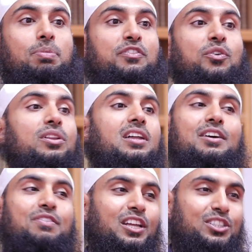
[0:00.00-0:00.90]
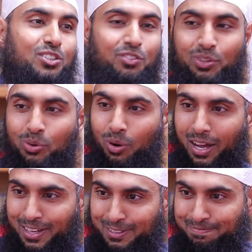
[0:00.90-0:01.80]
before the revelation of the
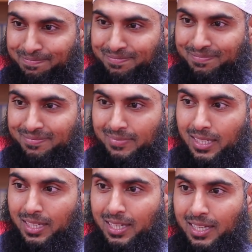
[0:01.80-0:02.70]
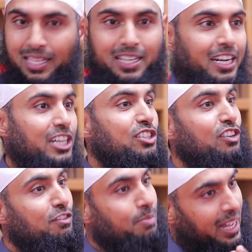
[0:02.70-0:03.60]
Qur'an. The
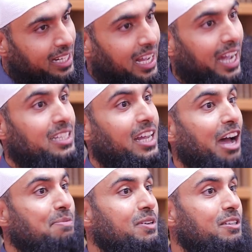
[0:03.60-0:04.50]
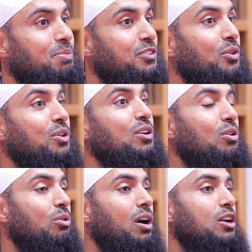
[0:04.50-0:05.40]
creation of mankind happened before the
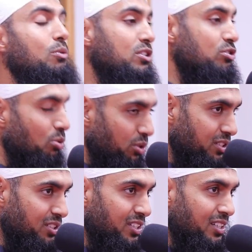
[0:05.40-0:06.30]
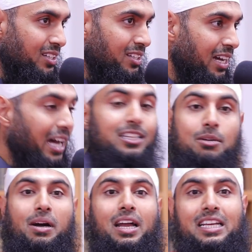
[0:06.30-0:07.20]
Qur'an was taught.
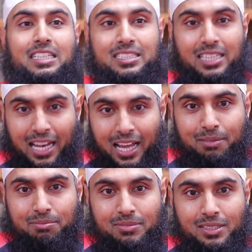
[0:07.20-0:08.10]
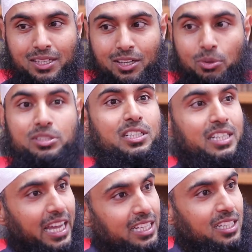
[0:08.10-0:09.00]
Adam alayhi salam was
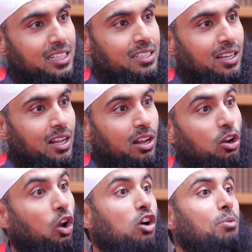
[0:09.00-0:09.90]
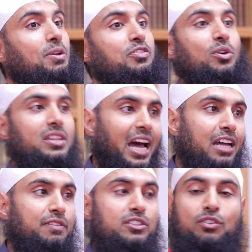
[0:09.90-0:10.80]
created long before the
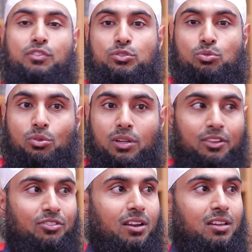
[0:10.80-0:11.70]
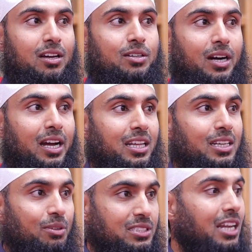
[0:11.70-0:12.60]
advent of Rasulullah sallallahu alayhi
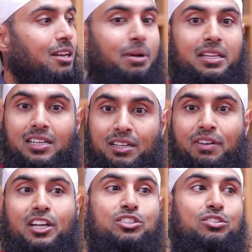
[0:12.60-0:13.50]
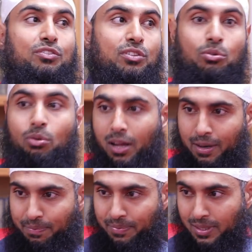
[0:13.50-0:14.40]
wasallam and the revelation of the Qur'an.